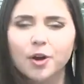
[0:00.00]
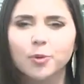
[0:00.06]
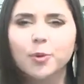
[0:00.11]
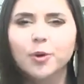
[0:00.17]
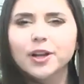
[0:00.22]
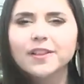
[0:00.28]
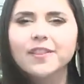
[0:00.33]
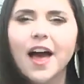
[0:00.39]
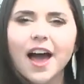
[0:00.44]

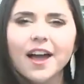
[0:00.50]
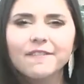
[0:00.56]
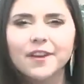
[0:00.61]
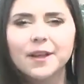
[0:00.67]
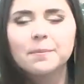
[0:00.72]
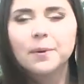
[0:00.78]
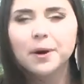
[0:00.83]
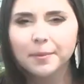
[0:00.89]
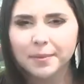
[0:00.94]
Reporting live
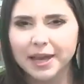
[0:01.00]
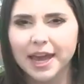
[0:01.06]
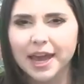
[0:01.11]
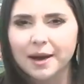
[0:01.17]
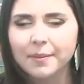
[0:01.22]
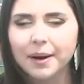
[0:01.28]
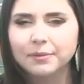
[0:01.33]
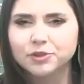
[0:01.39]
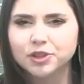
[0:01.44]
in
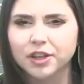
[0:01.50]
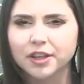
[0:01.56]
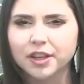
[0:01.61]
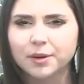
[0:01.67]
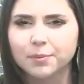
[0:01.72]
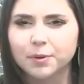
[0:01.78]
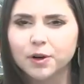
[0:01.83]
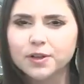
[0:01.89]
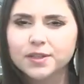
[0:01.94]
Birmingham, I'm
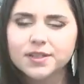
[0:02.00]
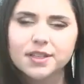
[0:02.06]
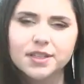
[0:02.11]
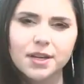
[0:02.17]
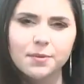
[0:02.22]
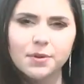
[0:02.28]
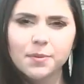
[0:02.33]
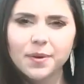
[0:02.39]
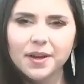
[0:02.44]
Jillian Brooks,
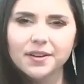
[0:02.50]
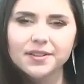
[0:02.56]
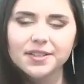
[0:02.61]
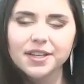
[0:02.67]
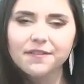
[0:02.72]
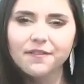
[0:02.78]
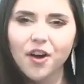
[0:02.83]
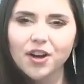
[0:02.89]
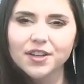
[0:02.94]

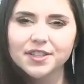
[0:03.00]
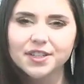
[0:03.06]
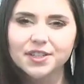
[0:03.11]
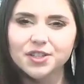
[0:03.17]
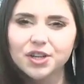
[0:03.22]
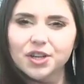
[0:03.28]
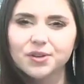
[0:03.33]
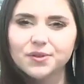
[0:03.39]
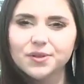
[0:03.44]
WBRC Fox
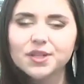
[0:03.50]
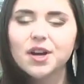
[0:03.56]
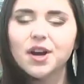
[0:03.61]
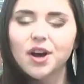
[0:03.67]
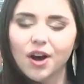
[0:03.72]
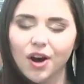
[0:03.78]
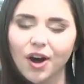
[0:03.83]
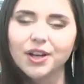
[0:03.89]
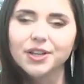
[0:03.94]
6 News
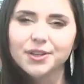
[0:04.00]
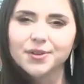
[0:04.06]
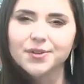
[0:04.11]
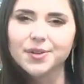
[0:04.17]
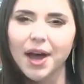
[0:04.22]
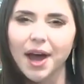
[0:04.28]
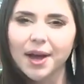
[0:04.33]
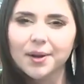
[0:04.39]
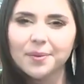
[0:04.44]
on your
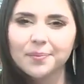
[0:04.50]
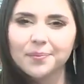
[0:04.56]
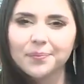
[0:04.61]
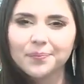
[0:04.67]
side.